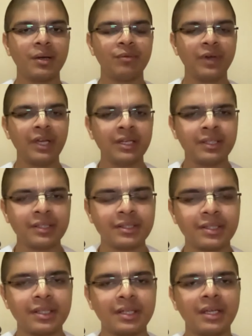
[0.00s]

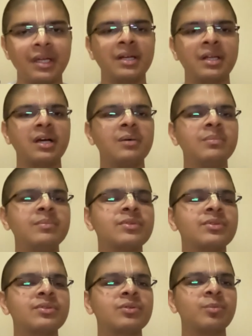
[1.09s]
when it
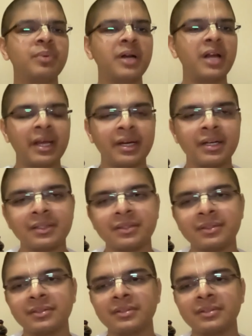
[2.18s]
comes to pride,